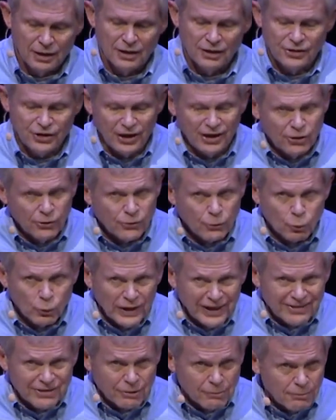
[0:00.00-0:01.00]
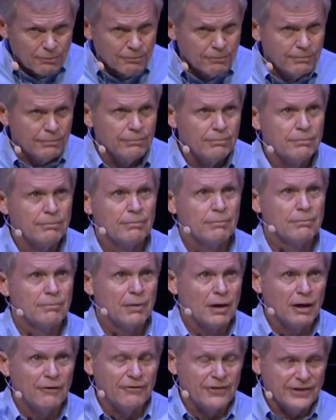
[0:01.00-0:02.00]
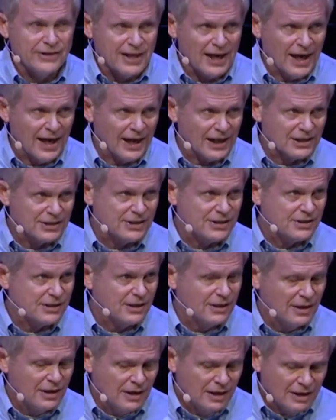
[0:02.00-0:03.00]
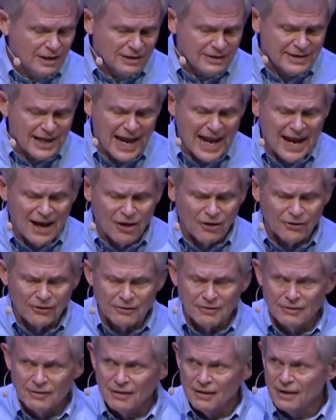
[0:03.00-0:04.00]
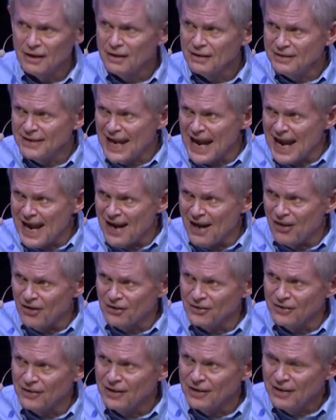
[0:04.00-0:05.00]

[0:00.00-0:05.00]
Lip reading: Do you hear the rhythm of the text? Down, down,